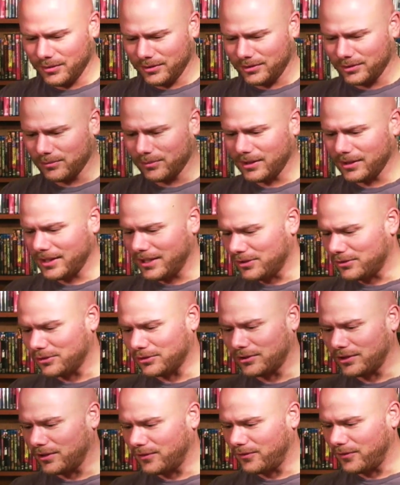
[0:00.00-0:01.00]
It's a really
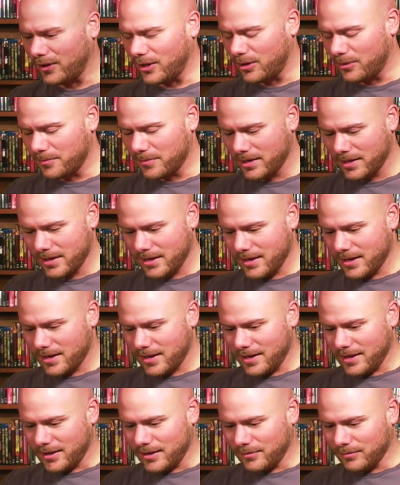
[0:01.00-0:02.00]
interesting film.
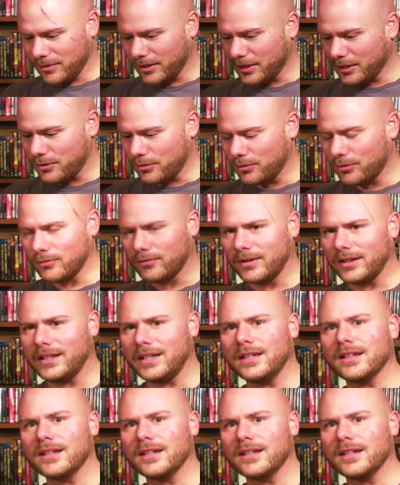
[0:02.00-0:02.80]
Really cool, really